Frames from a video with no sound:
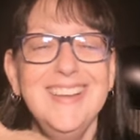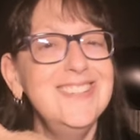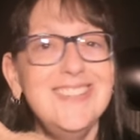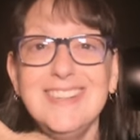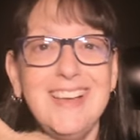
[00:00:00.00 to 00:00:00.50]

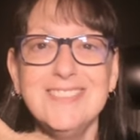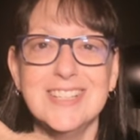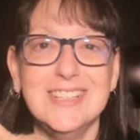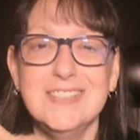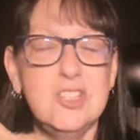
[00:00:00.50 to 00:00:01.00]
She loves
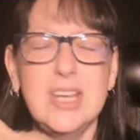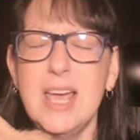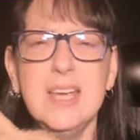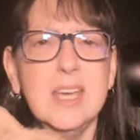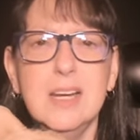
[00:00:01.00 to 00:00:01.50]
it. She
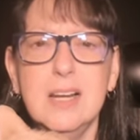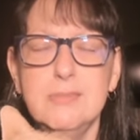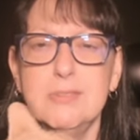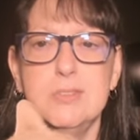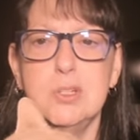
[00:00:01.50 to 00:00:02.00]
can't get
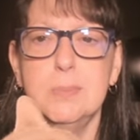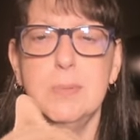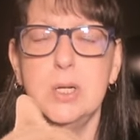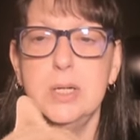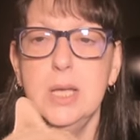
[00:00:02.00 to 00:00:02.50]
enough of trim
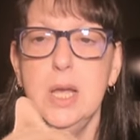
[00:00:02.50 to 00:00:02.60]
mode.